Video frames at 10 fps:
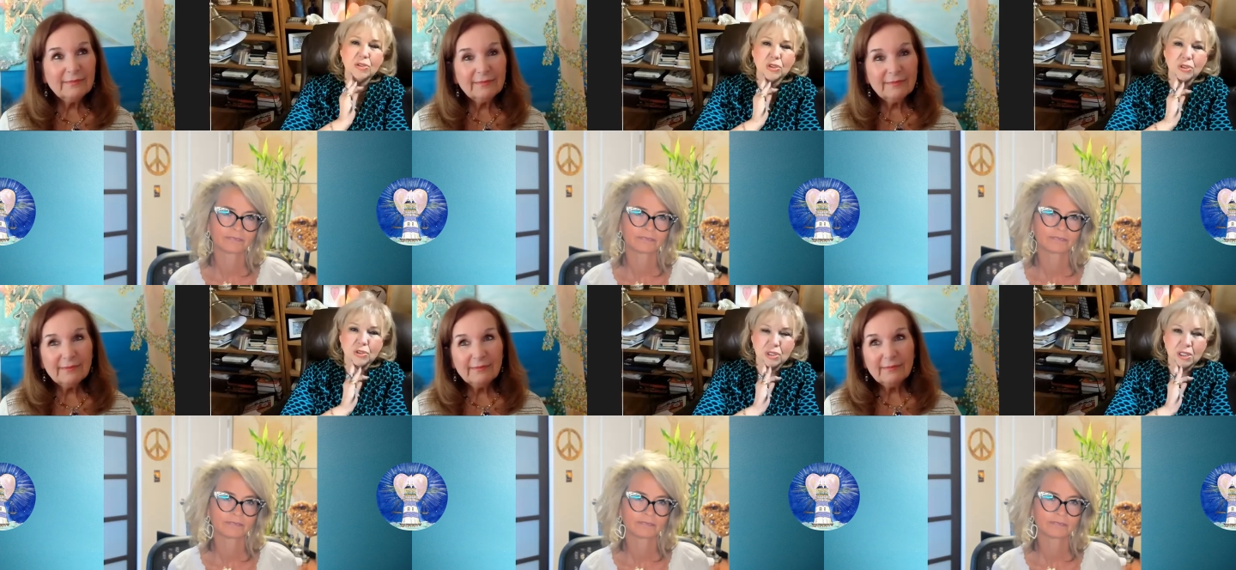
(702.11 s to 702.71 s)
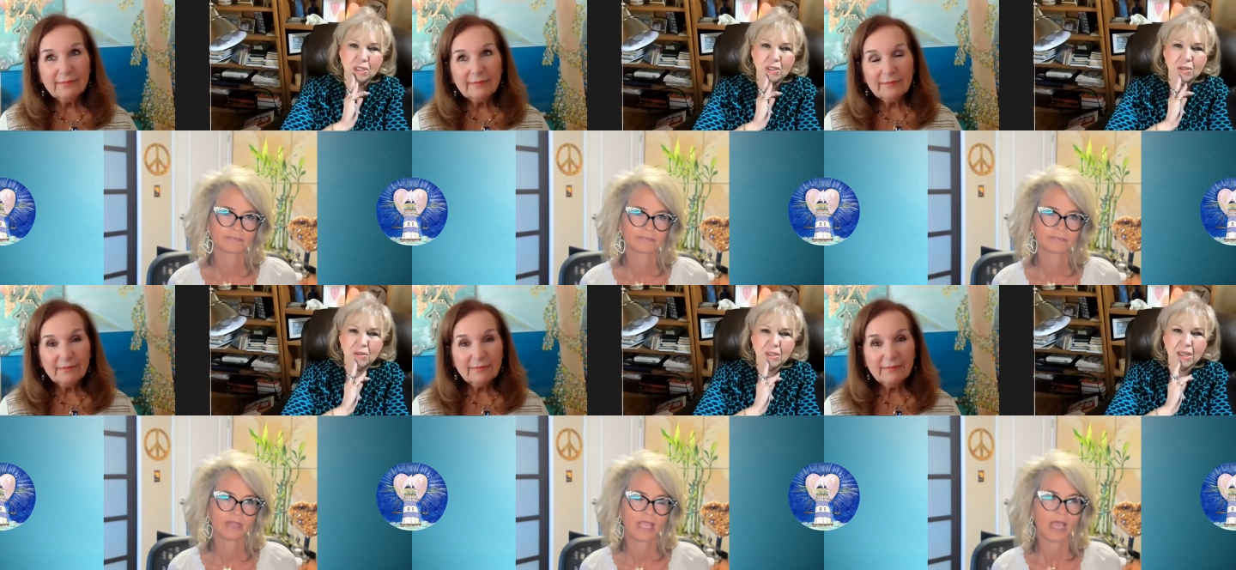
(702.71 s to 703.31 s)
Speaker 1: 13
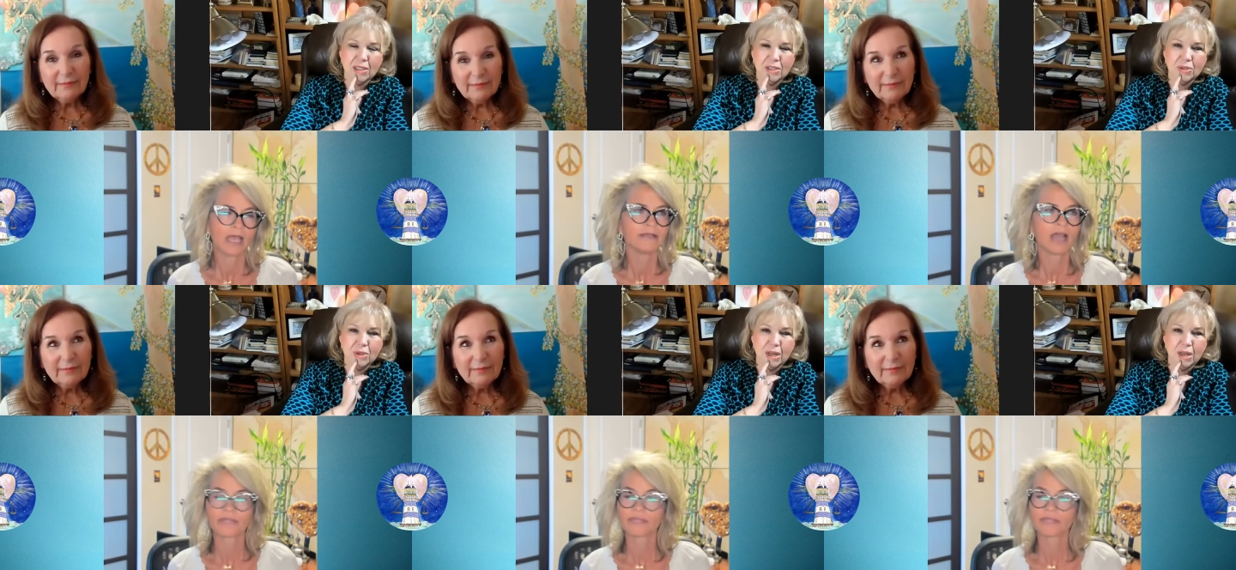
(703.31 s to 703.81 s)
that not